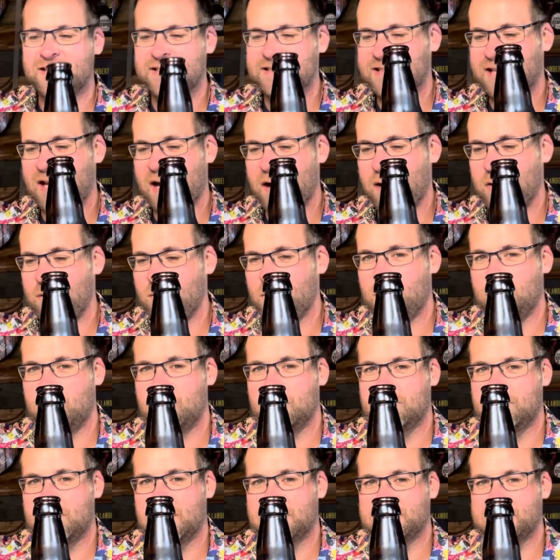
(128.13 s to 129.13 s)
So
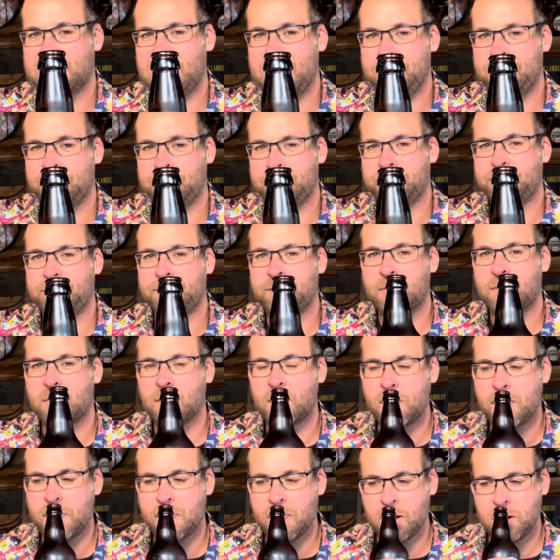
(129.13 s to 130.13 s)
that's it.
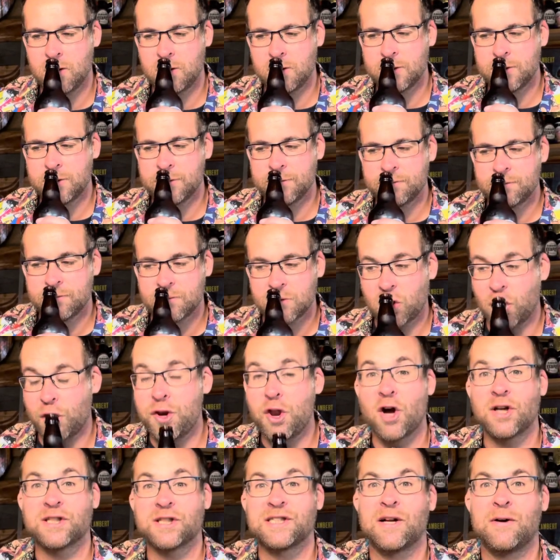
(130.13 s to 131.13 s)
Got a
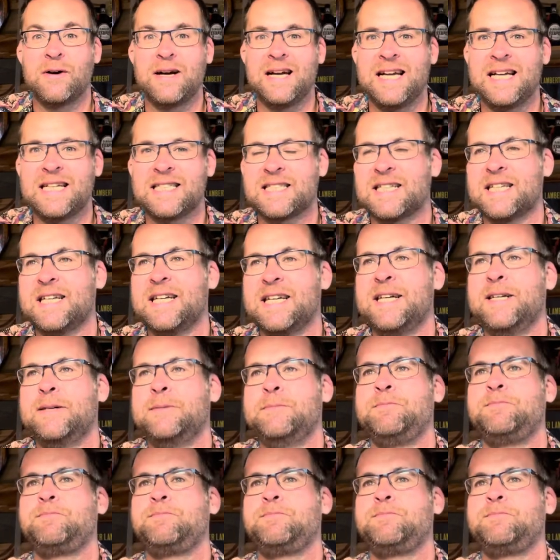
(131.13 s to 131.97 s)
nice little hiss there.